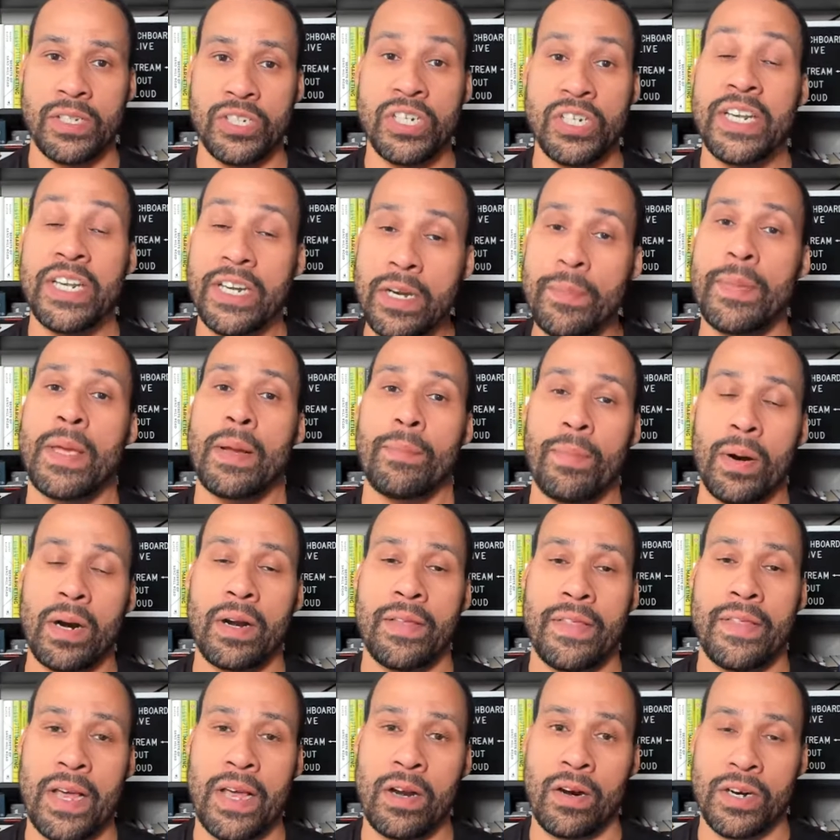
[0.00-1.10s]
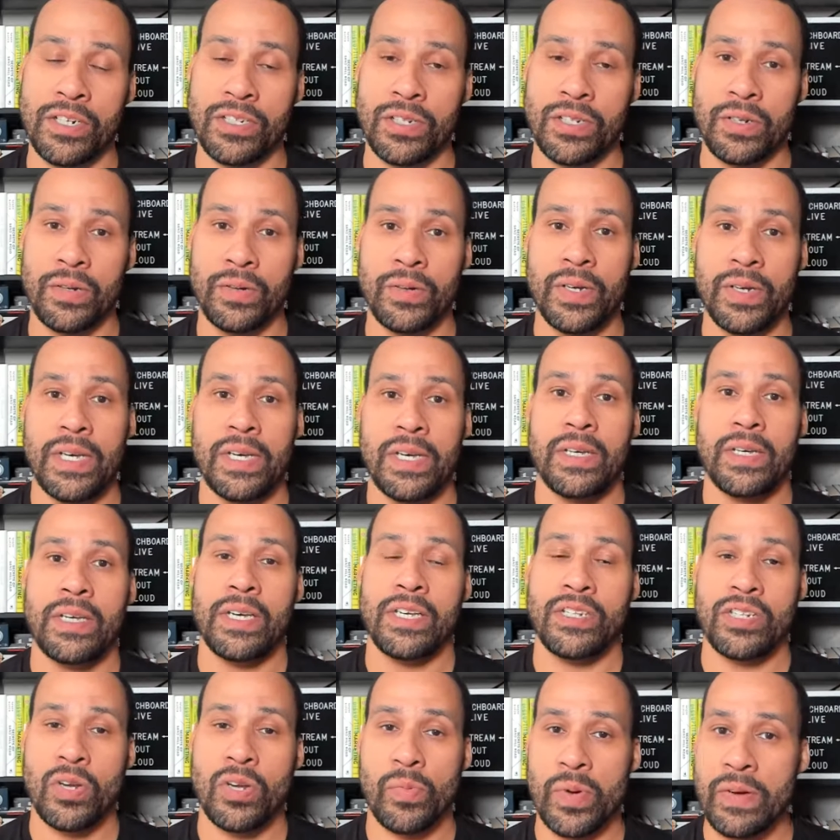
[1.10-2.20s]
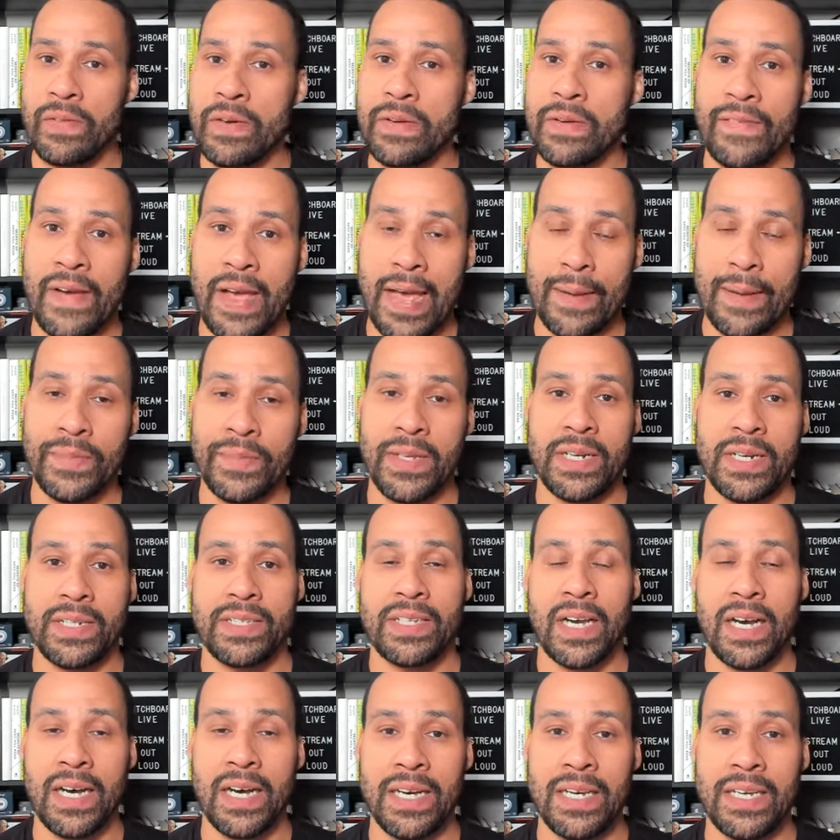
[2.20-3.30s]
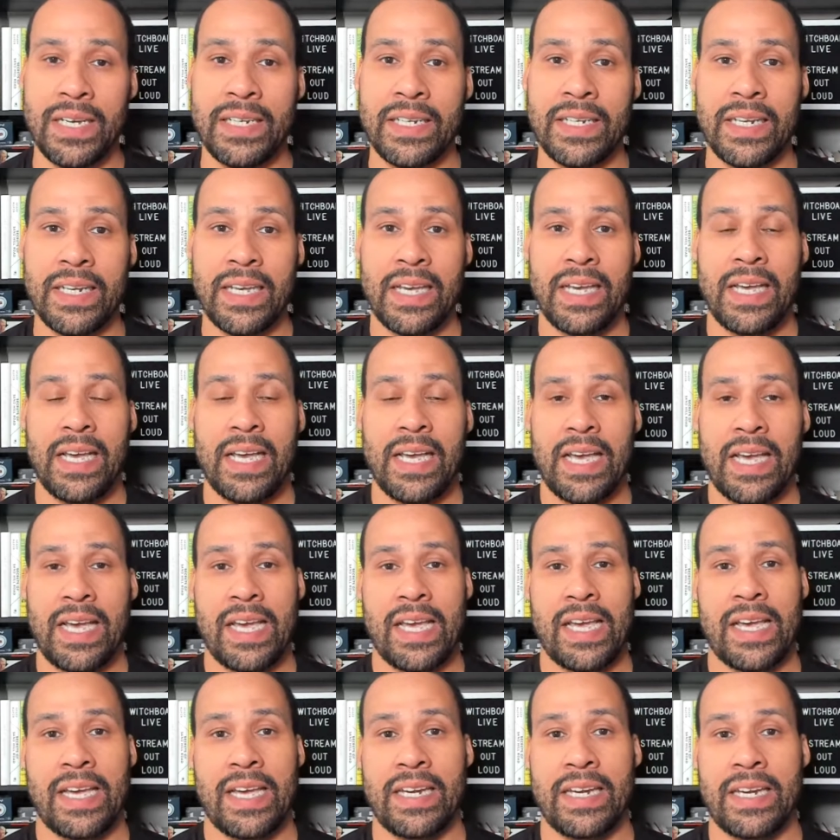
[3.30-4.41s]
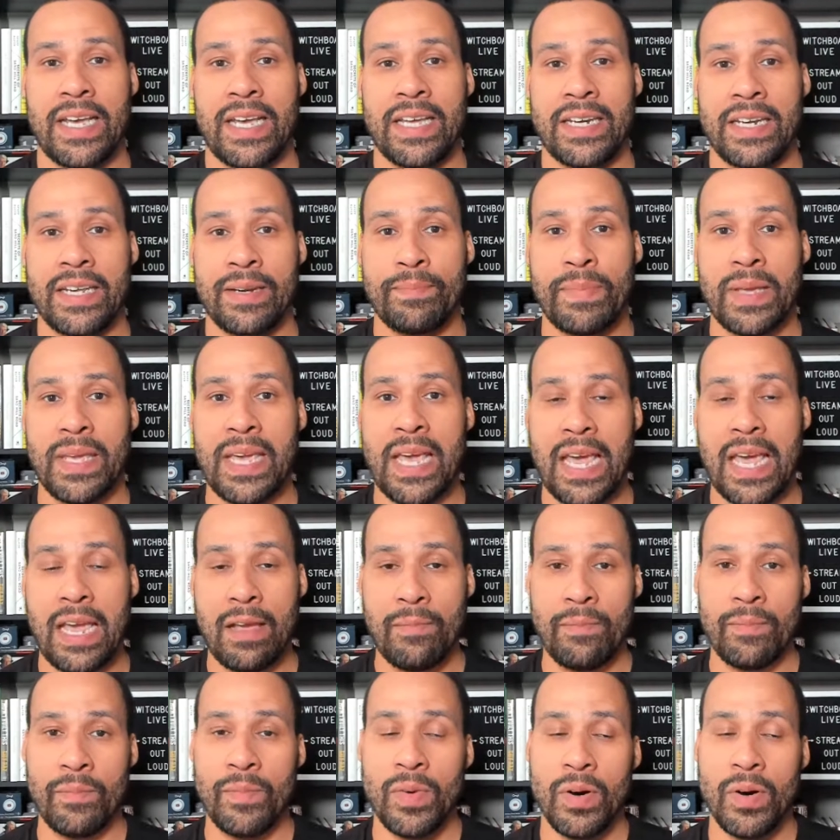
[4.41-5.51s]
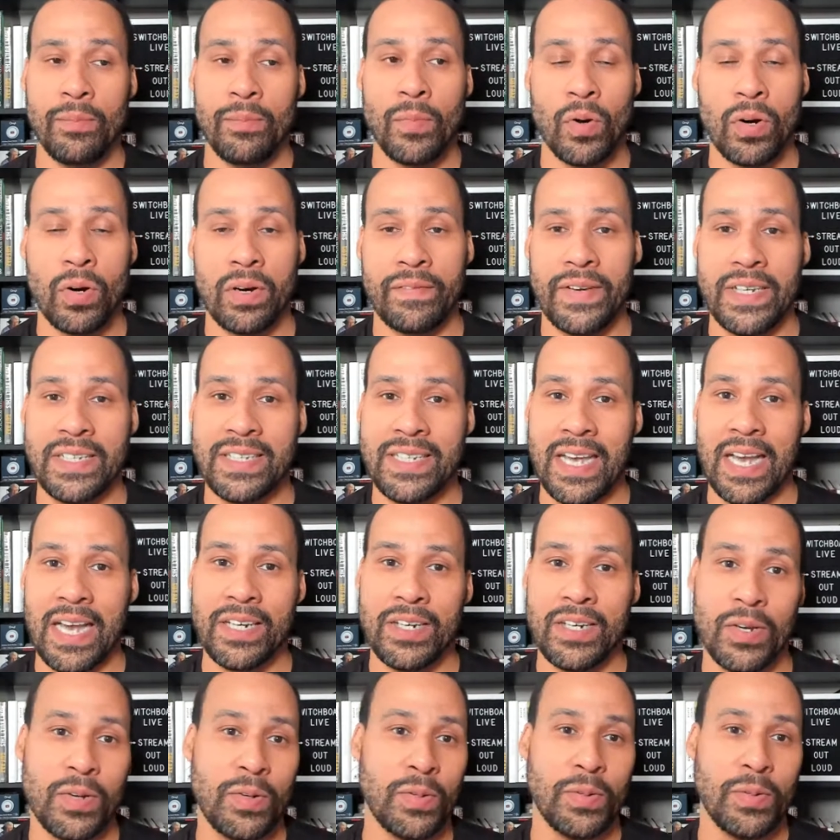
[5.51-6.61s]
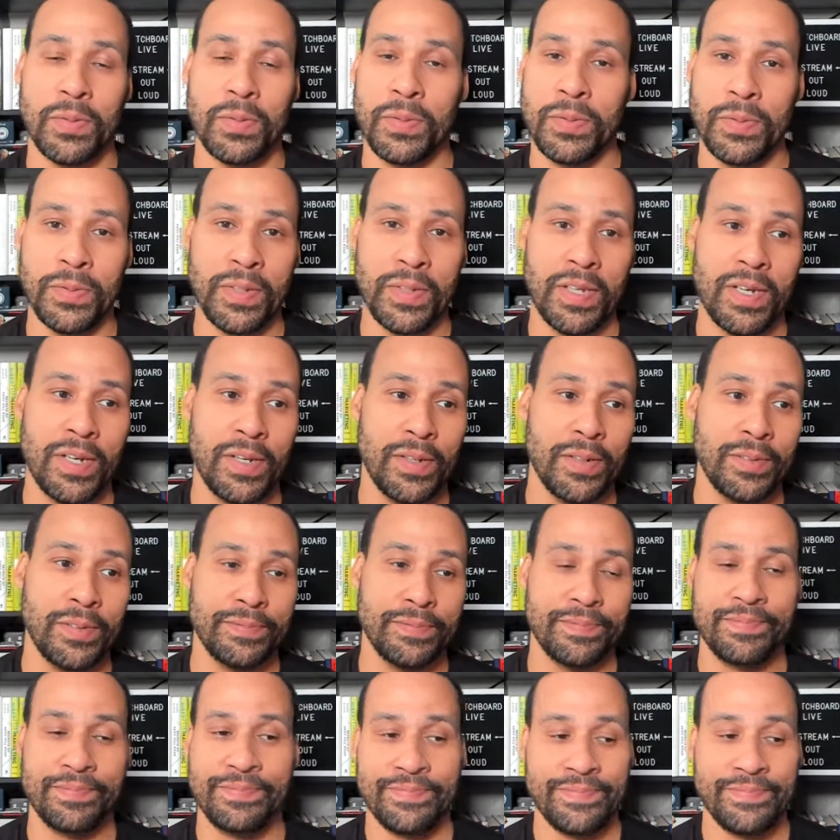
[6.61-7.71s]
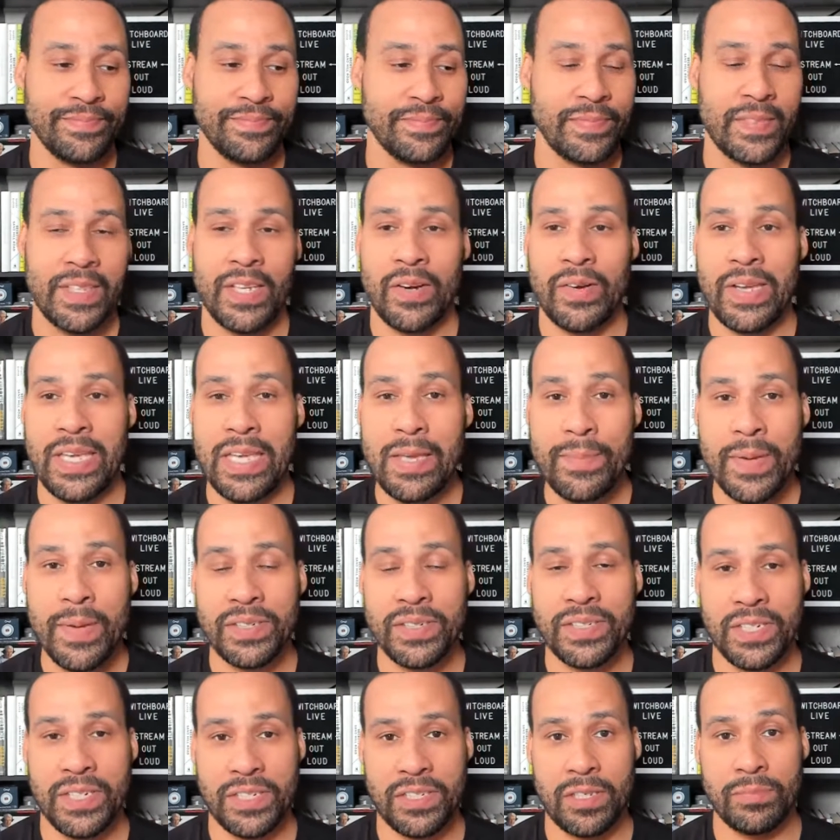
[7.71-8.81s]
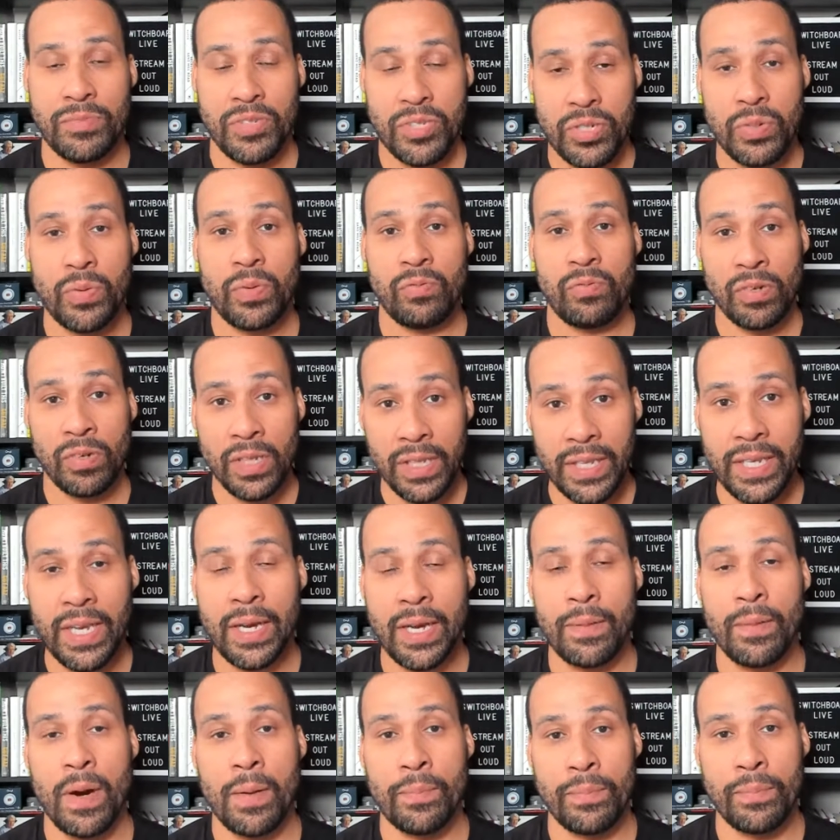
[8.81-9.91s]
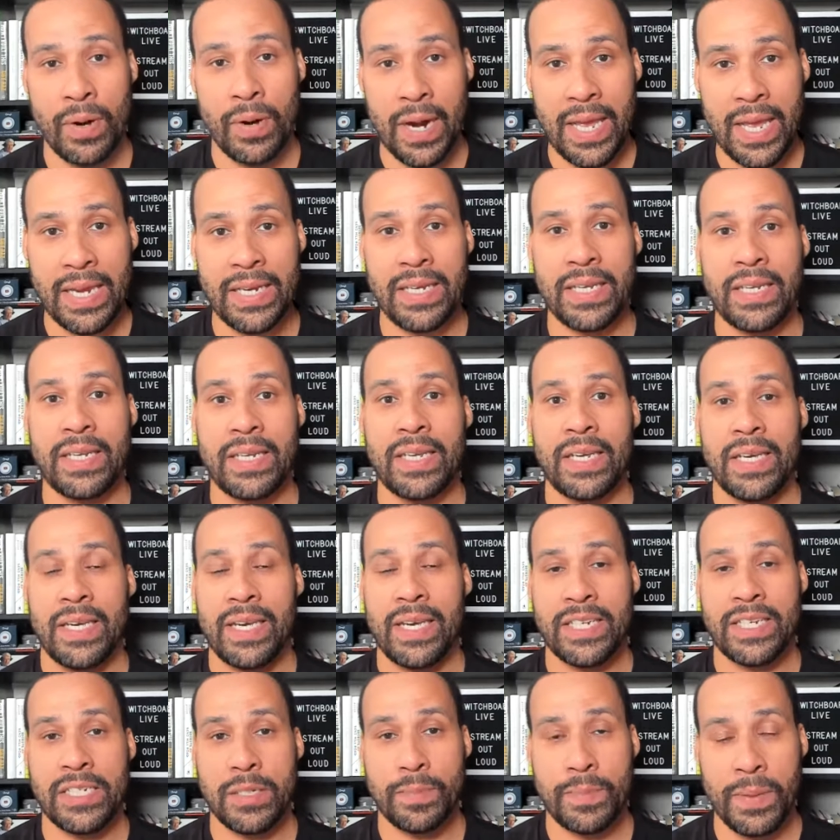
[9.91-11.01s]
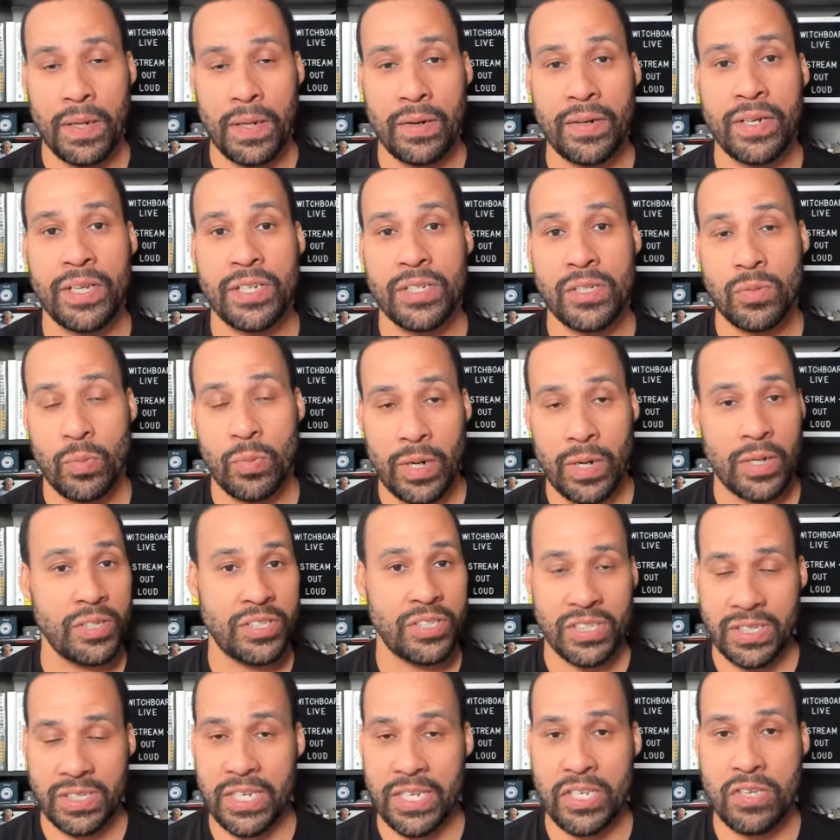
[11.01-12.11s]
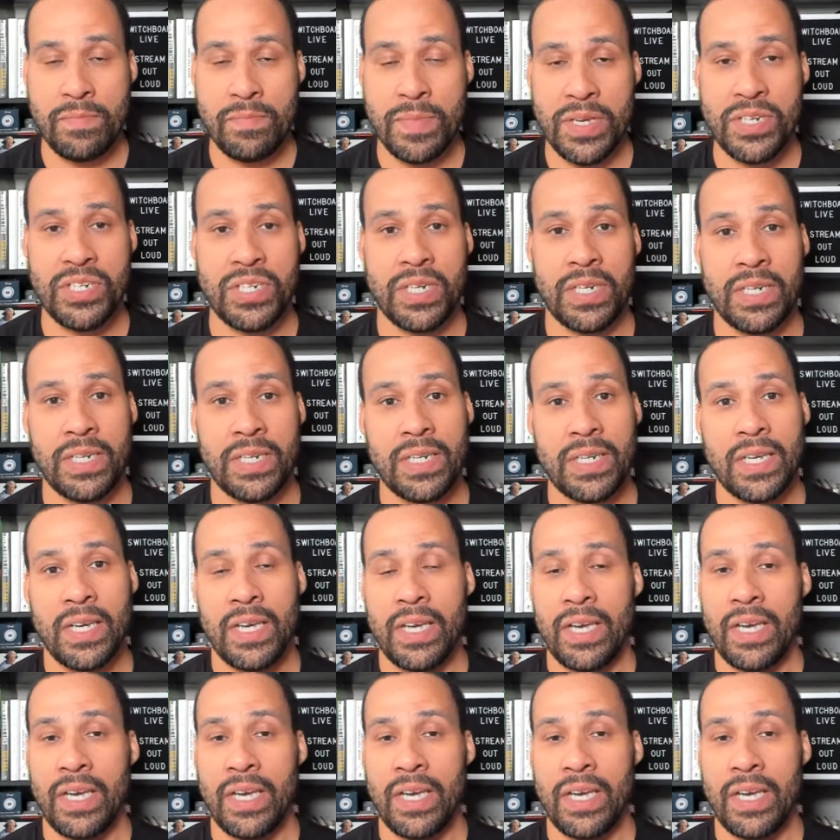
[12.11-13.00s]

needed to be a part of that arsenal. And so we revamped it a ton, and it became more of a technical, email system to really a branded experience where, just like you mentioned,